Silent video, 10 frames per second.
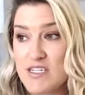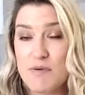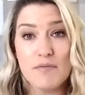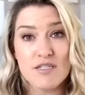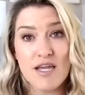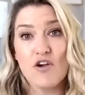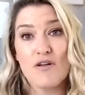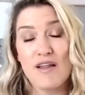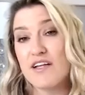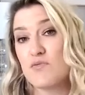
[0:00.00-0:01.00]
be able to get your
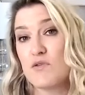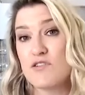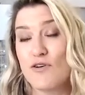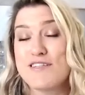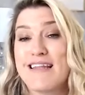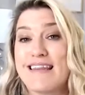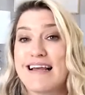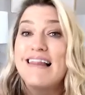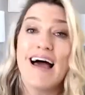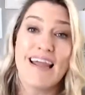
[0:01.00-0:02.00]
clients results that the
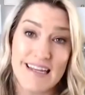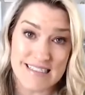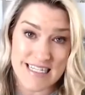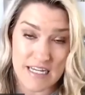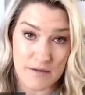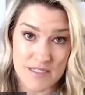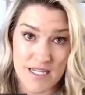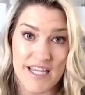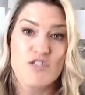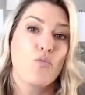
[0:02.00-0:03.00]
client deems
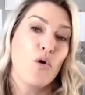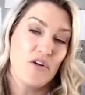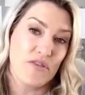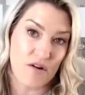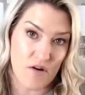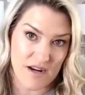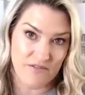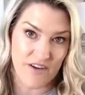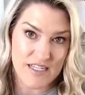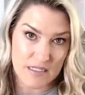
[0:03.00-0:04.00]
is worth their
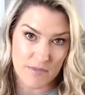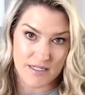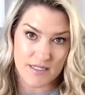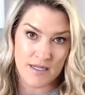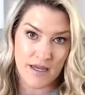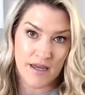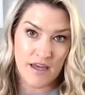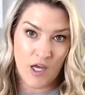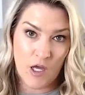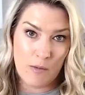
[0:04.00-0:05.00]
investment.
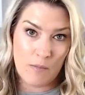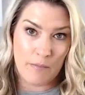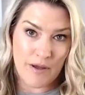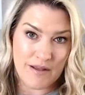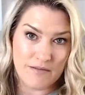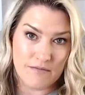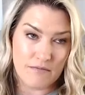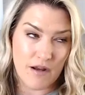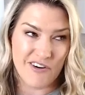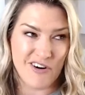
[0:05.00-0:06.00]
But
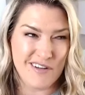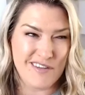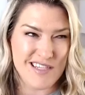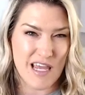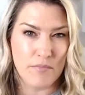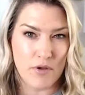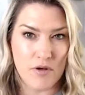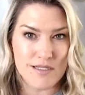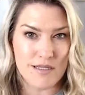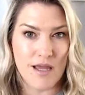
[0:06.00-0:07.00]
have you ever heard the saying,
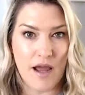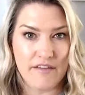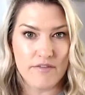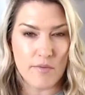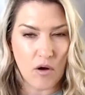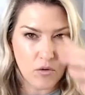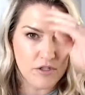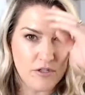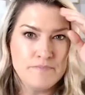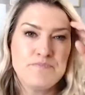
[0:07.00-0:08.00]
beauty is in the eye of the
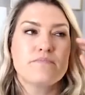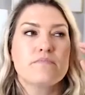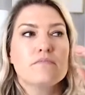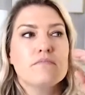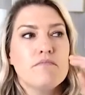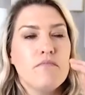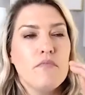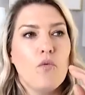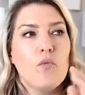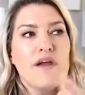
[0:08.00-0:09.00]
beholder?
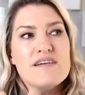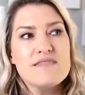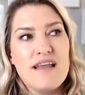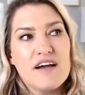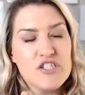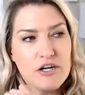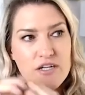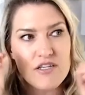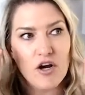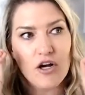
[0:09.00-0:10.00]
We as lash
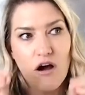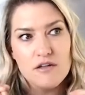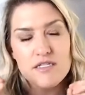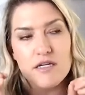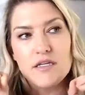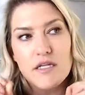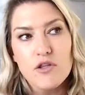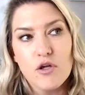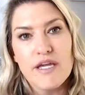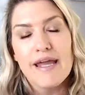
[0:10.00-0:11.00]
artists are constantly
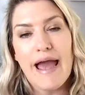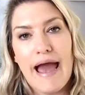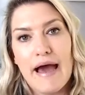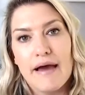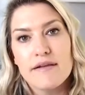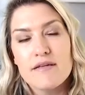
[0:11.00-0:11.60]
looking at